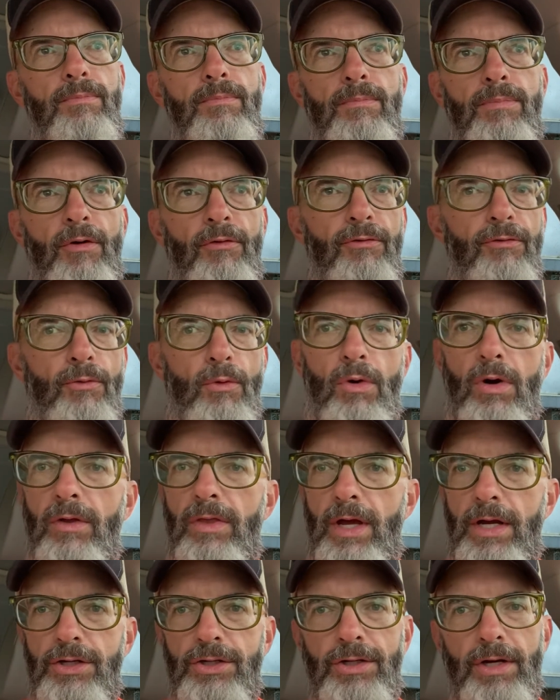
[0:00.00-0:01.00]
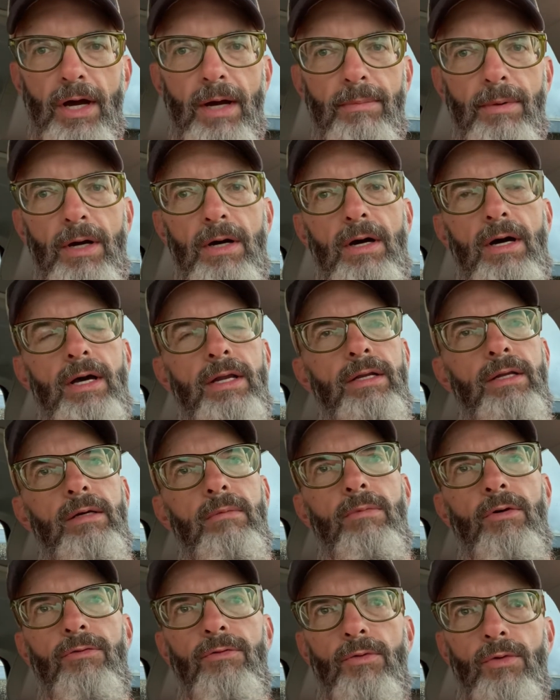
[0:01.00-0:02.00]
before they shop a Honda,
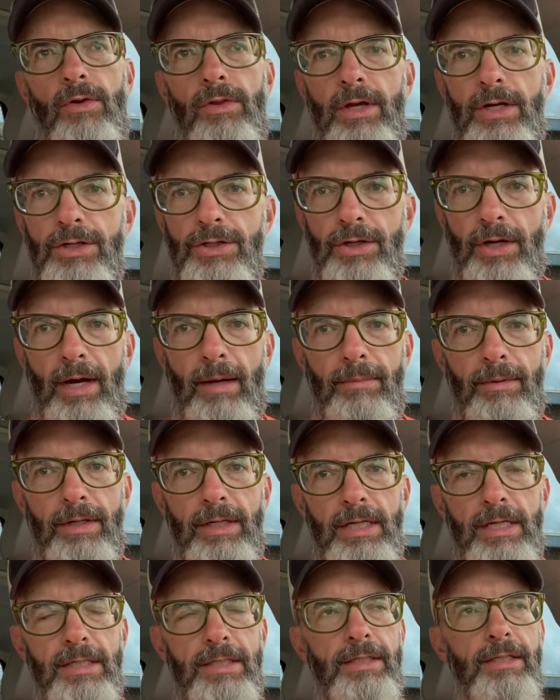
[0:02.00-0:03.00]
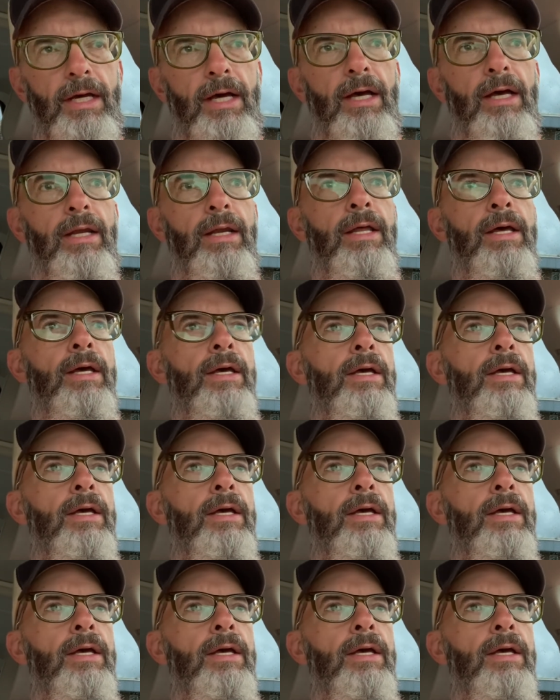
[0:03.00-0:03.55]
before they shop a Nissan.